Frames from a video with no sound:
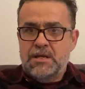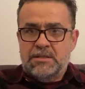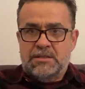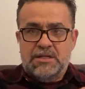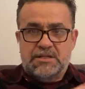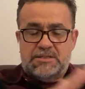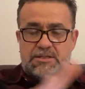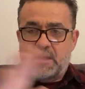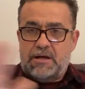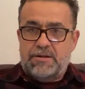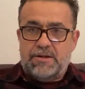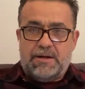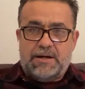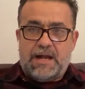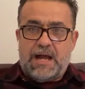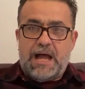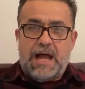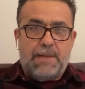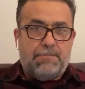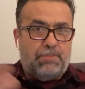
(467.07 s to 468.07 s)
this other
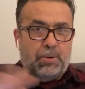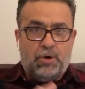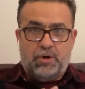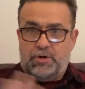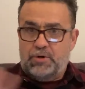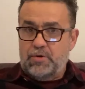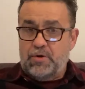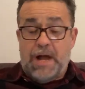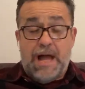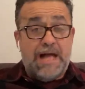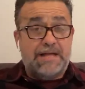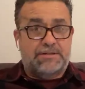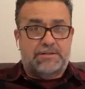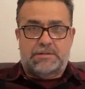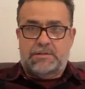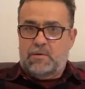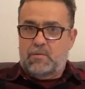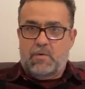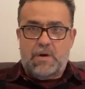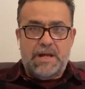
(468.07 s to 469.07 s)
guy, Perdue, has
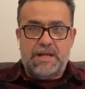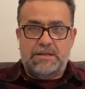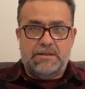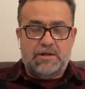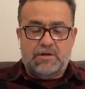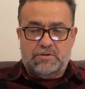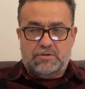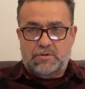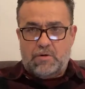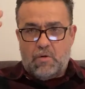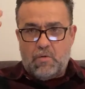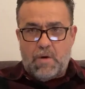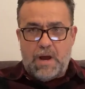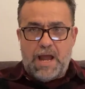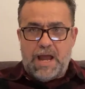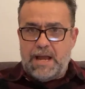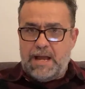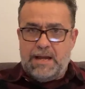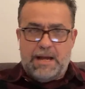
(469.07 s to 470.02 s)
to win. There's no way.